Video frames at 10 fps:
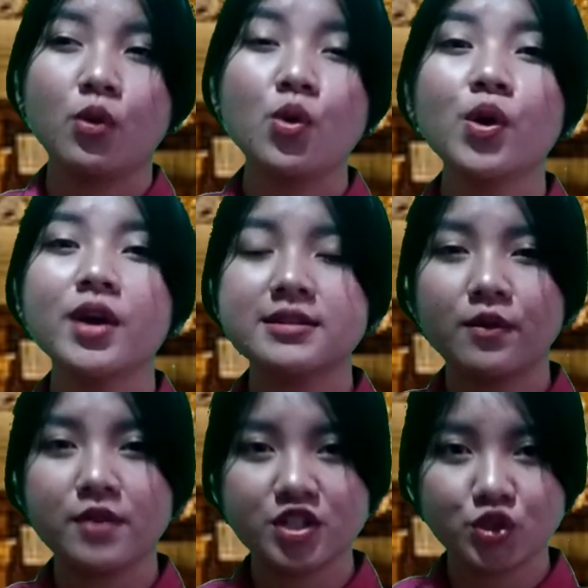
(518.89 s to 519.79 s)
who is
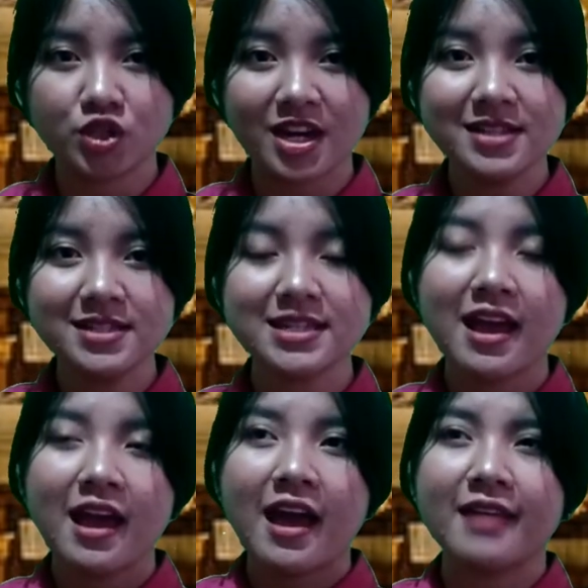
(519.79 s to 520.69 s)
our students,
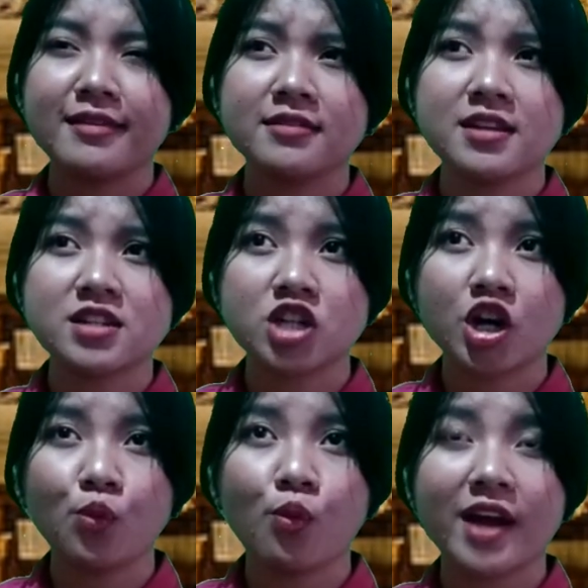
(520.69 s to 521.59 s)
and then the
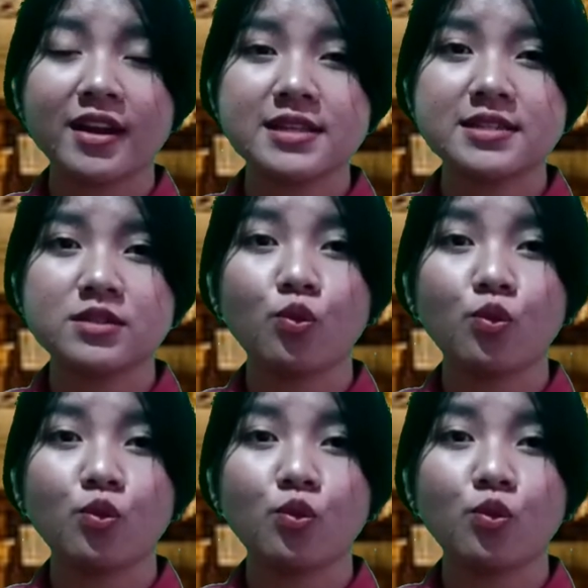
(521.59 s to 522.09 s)
third one is